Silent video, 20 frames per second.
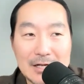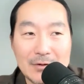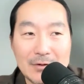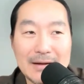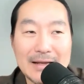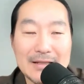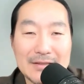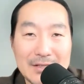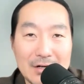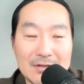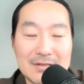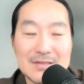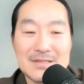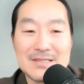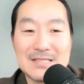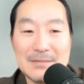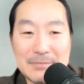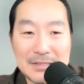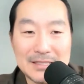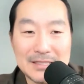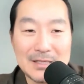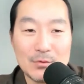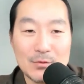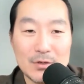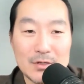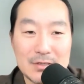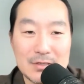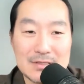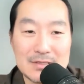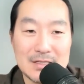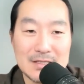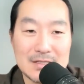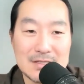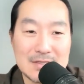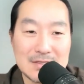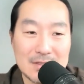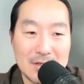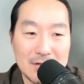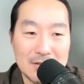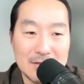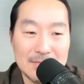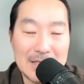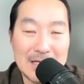around there is typically where it's going to start.